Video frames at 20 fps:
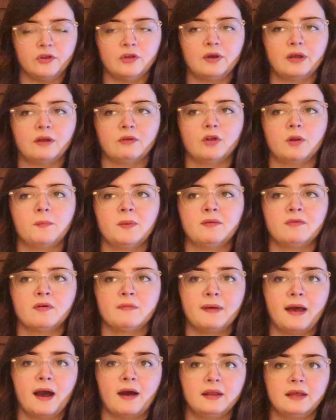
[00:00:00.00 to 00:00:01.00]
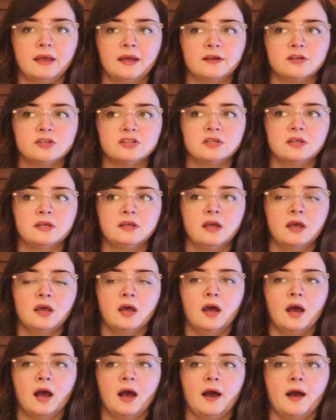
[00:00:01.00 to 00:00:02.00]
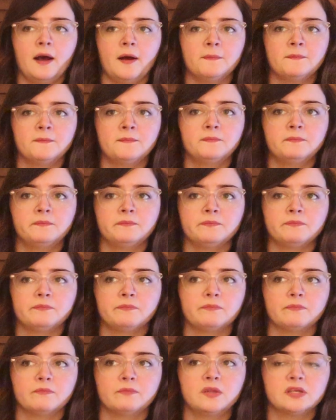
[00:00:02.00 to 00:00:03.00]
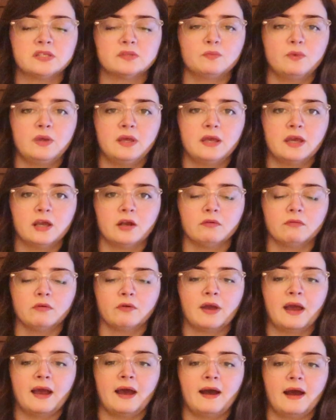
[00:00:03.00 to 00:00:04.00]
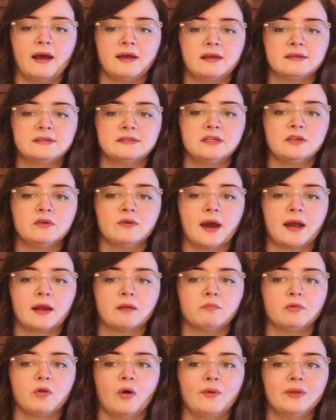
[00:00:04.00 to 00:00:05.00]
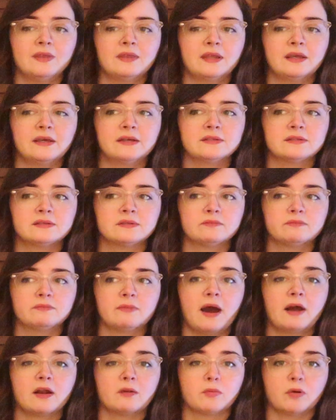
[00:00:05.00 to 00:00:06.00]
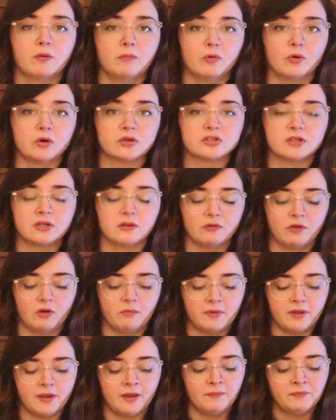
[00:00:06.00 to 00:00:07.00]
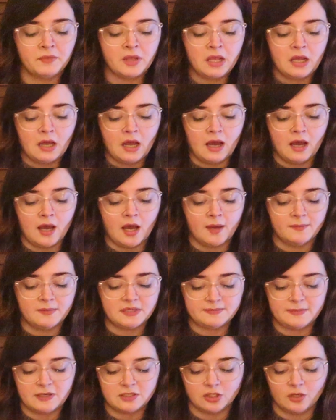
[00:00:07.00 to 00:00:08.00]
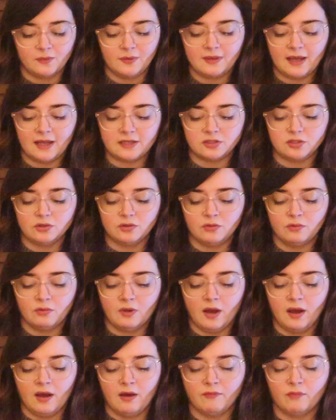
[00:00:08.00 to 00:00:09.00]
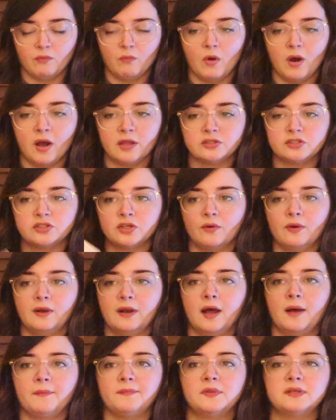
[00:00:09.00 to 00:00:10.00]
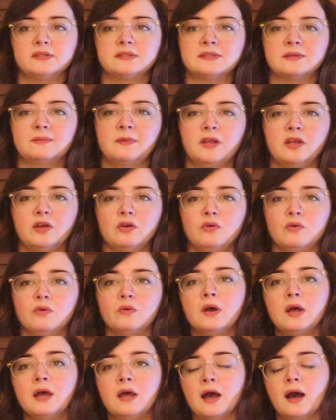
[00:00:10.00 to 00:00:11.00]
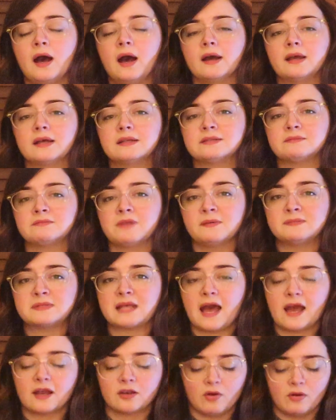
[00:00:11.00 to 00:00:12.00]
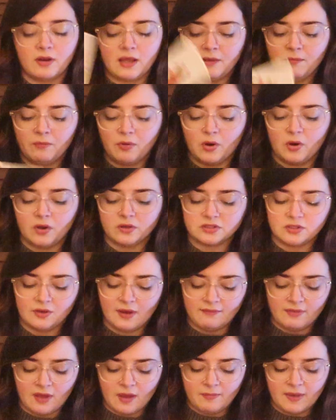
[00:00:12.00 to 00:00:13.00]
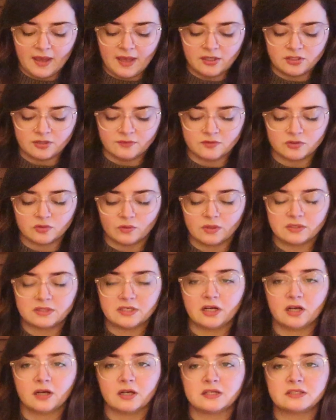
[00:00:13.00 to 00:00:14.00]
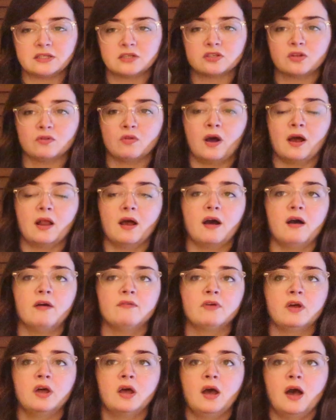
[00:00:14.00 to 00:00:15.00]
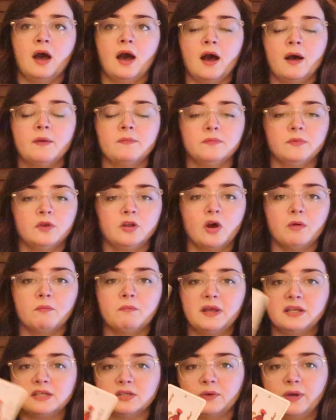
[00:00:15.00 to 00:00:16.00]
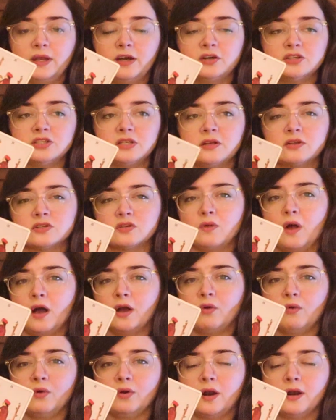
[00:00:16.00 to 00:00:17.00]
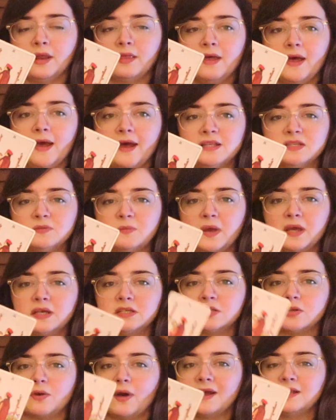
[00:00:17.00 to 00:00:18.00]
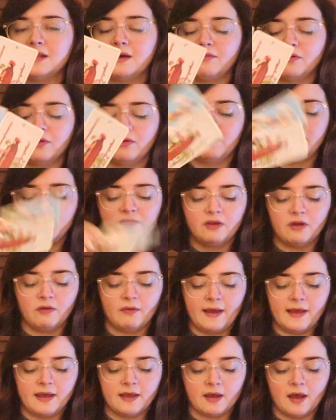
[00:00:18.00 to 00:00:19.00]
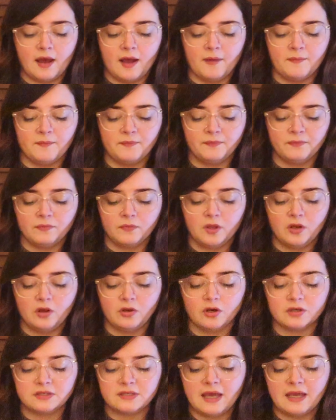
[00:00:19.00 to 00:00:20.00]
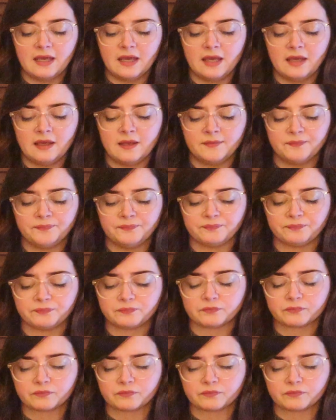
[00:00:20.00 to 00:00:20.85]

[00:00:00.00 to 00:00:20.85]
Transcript: feel you in a little bit of a pouty energy um, this week here. Okay, I, I, see you kind of blowing things out of proportion a little bit, um, especially with that two of wands showing up. This is somebody who uh, can sometimes act on impulse. You have that page of swords here because there's a lot of, um, you know, mental energy. There's a lot going on in the headspace. So I definitely feel like, um, you know, you're taking